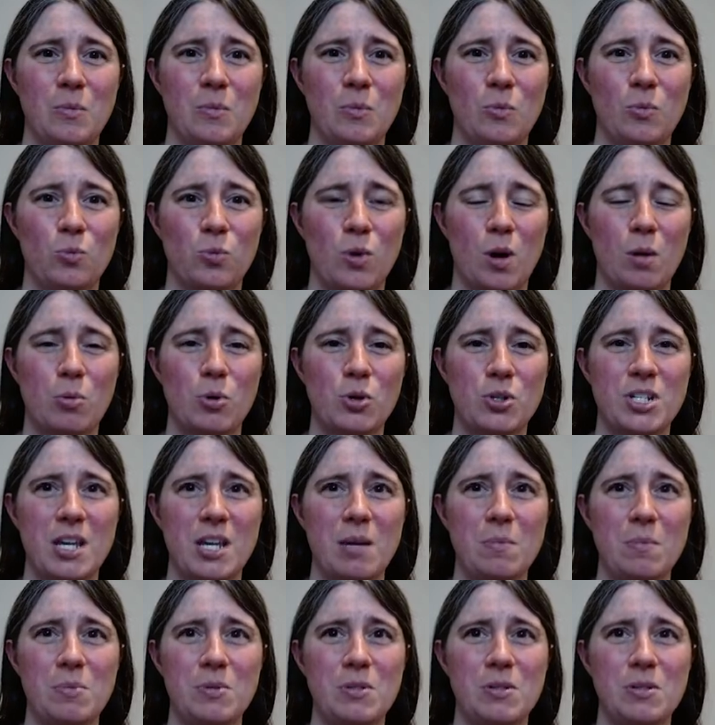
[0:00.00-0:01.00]
rubber
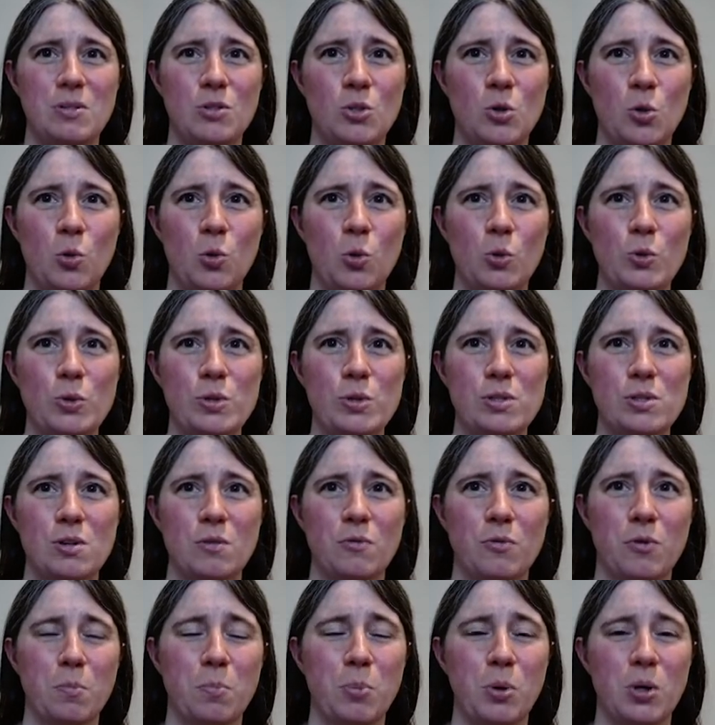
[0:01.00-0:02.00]
tipped tools
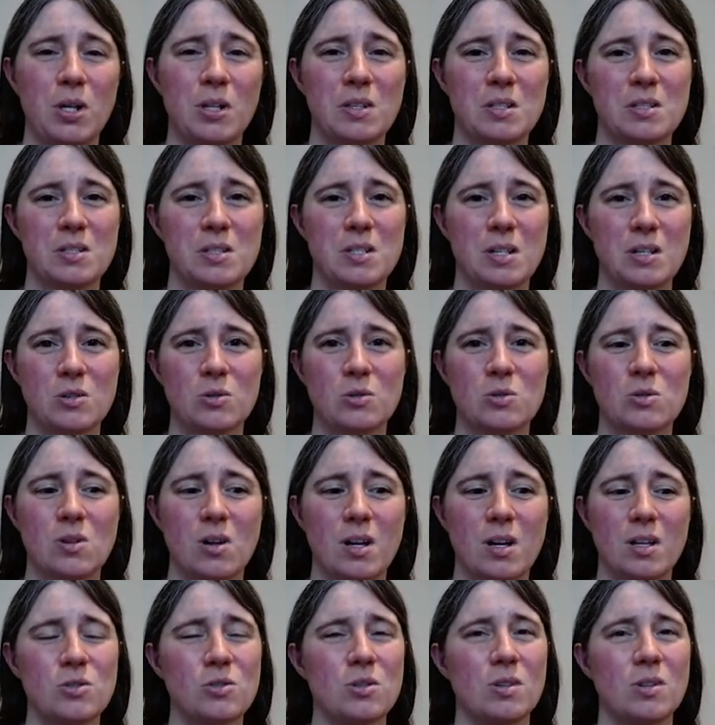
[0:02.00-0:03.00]
for putting the stencils
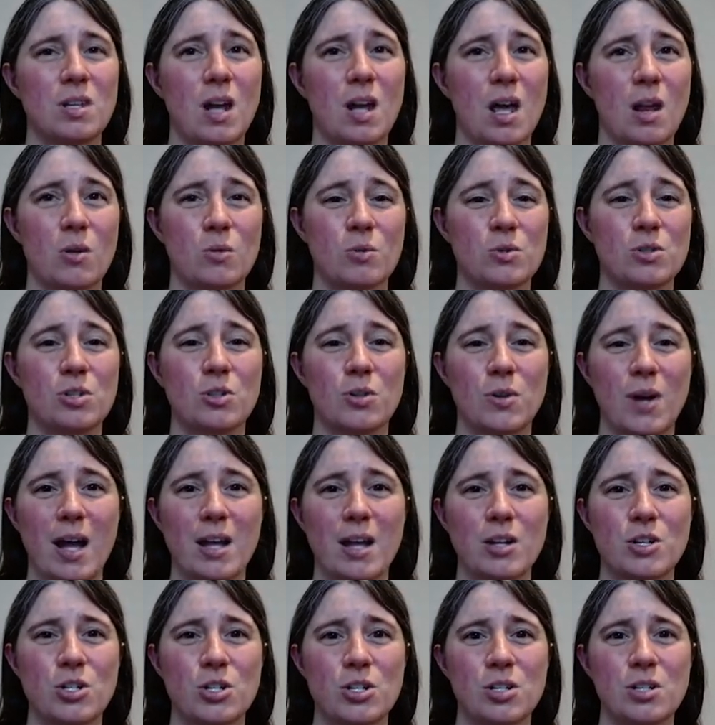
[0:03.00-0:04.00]
on so that I don't
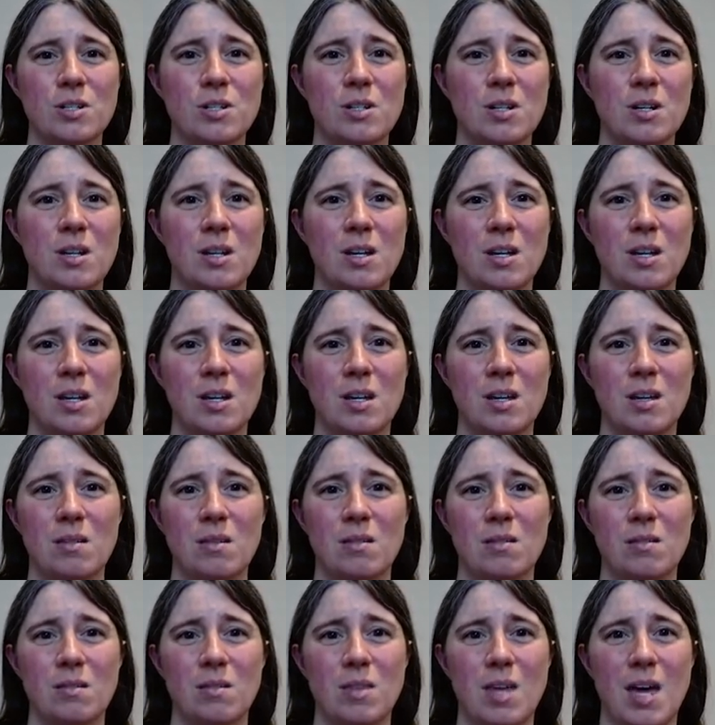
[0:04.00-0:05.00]
scratch
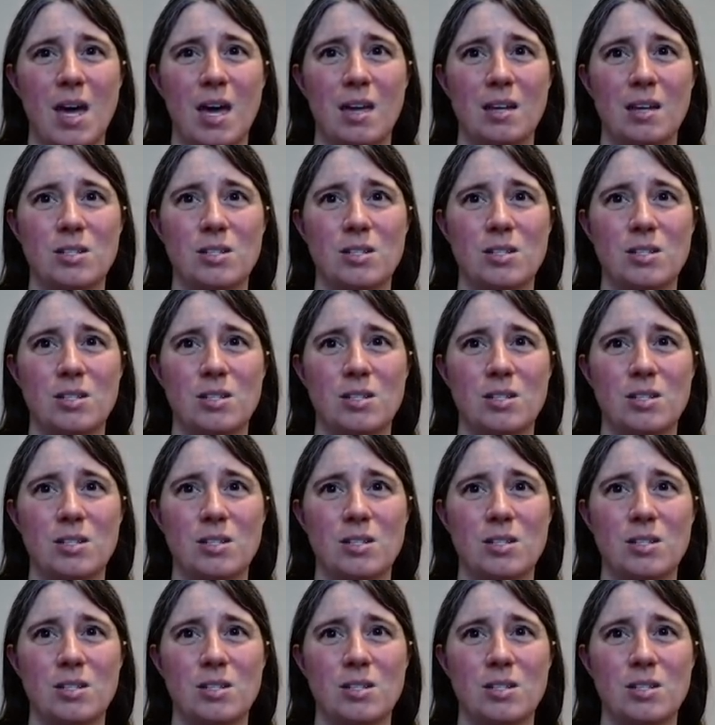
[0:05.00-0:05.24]
that